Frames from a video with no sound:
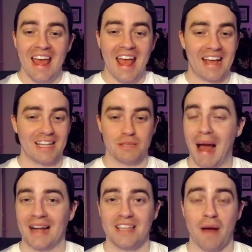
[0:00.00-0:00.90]
It gets
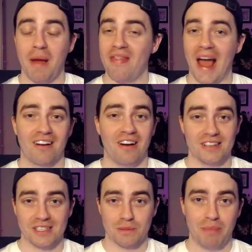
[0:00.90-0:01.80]
backed up and that
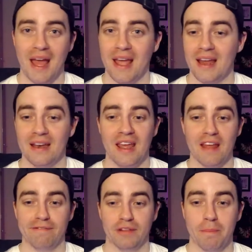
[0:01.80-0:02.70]
causes pain,
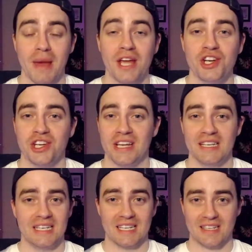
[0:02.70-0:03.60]

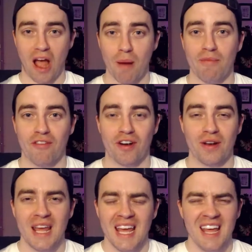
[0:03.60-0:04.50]
inflammation,
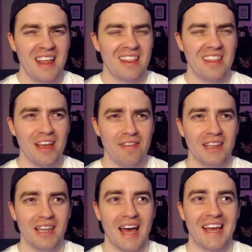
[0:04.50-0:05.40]
discomfort. Think of
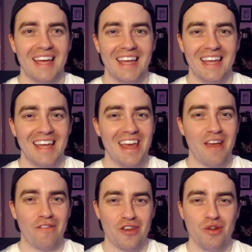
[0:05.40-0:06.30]
it like
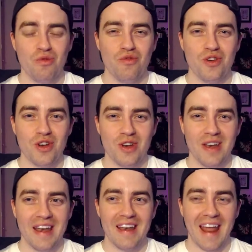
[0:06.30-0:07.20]
if you
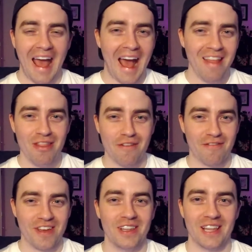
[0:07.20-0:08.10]
had the
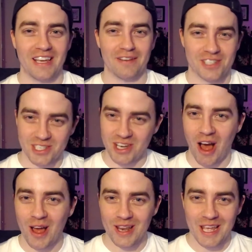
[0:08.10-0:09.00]
feeling of
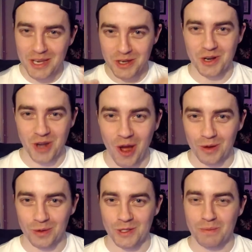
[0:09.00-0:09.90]
snot in your
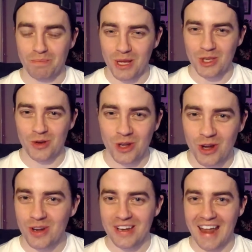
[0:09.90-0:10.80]
nose, but you
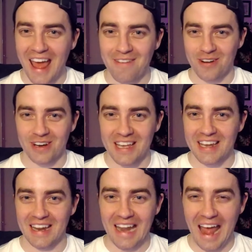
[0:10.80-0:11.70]
couldn't ever get
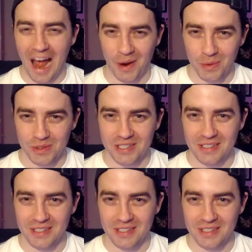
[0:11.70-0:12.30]
it out.